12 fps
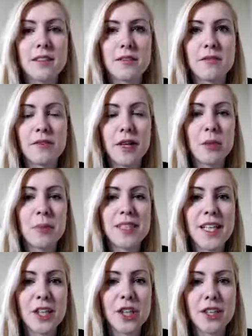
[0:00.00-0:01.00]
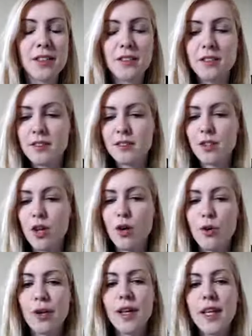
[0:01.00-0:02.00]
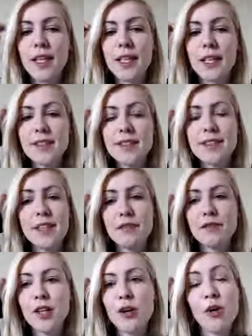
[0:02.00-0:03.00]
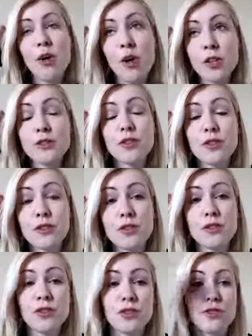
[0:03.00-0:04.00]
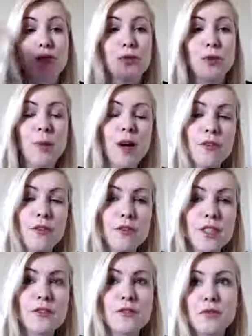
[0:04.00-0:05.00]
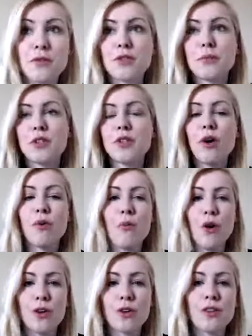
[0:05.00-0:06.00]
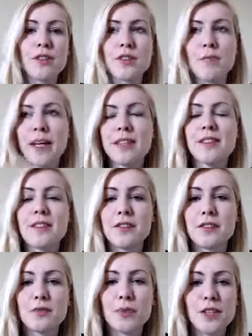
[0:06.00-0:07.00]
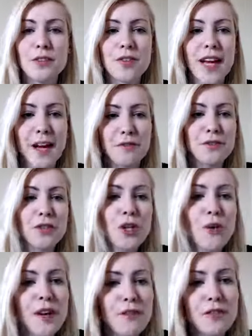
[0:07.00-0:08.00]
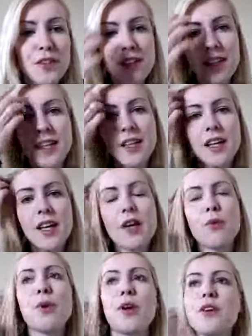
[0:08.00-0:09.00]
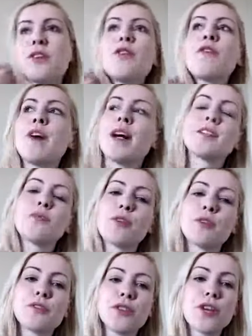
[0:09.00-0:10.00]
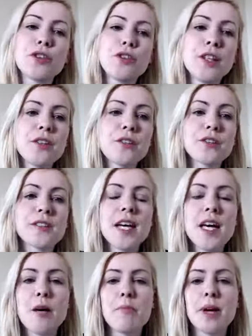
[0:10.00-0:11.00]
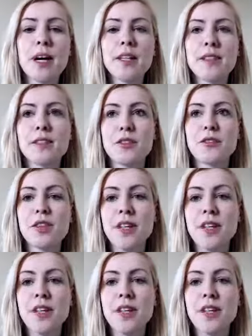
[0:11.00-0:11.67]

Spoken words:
recommendation. So it's definitely also good to just know your boundaries. Of course, we dog walkers, pet sitters, we don't have to know everything. We are no vets, we are no dog trainers, but to